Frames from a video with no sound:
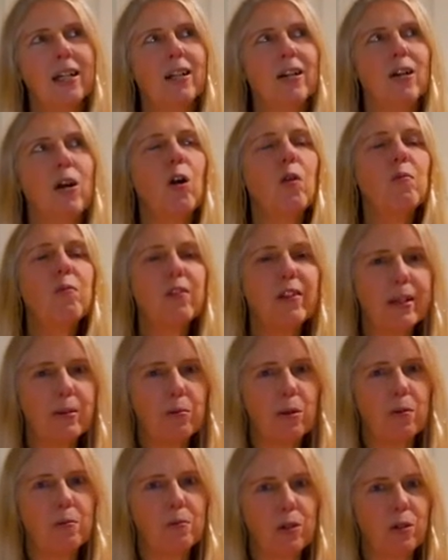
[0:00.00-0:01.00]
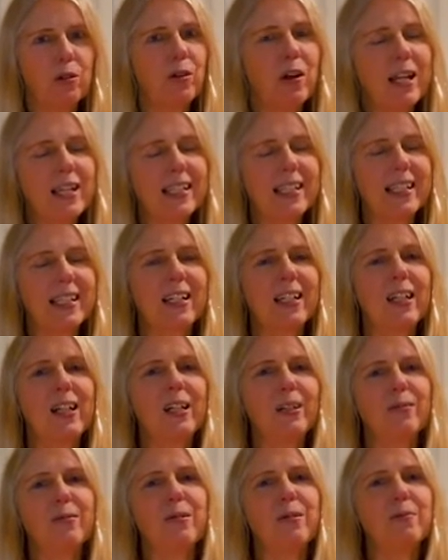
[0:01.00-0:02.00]
hopefully we're progressing
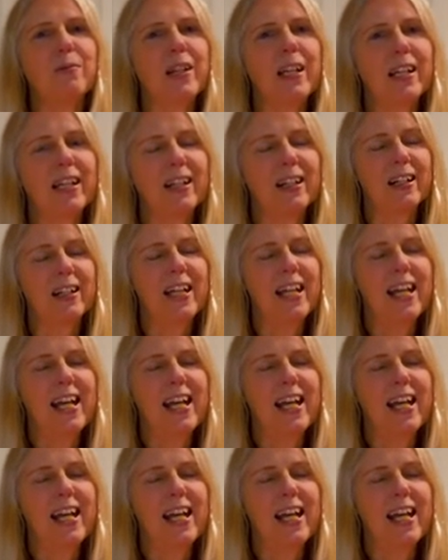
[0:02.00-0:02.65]
on from there,